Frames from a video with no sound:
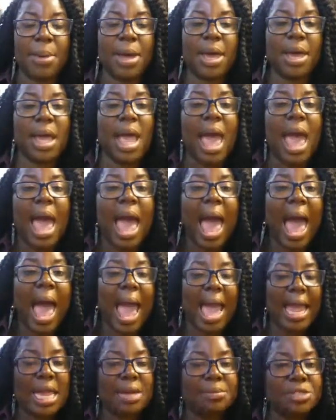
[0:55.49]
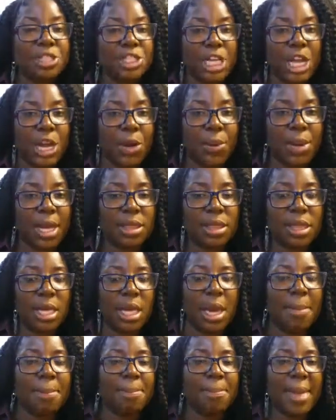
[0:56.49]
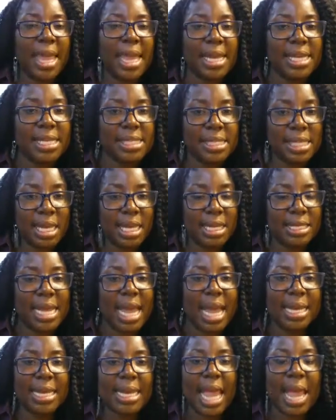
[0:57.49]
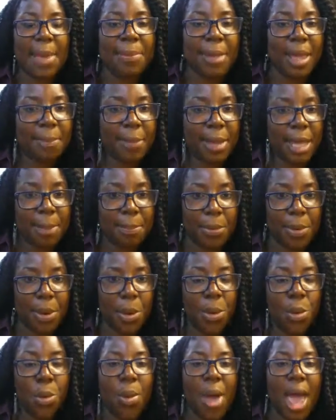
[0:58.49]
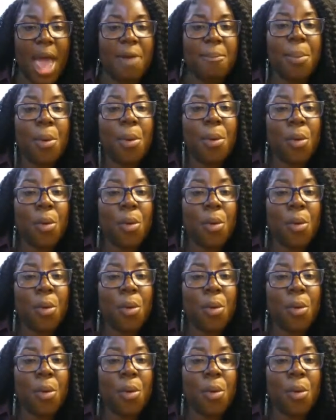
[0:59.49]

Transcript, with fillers: but I am sharing the amazing, dynamic people who have